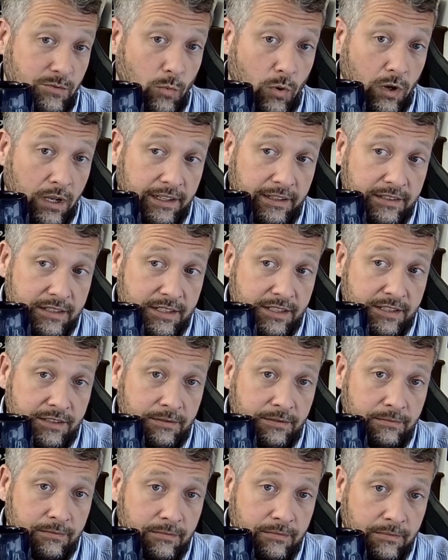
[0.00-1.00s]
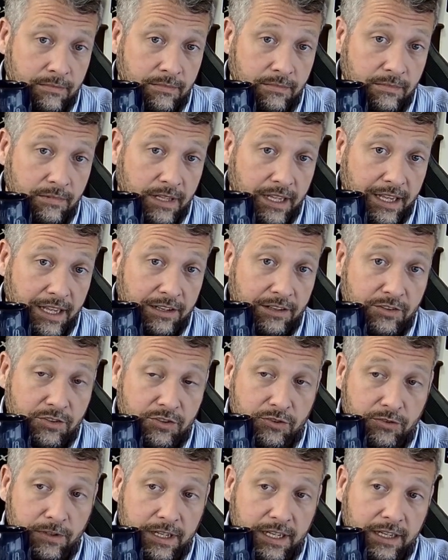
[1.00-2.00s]
One is the
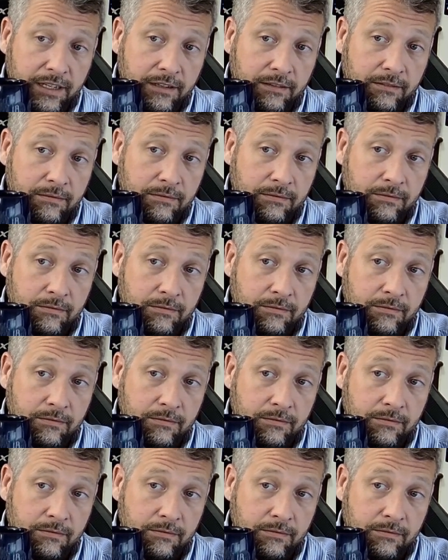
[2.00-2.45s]
industry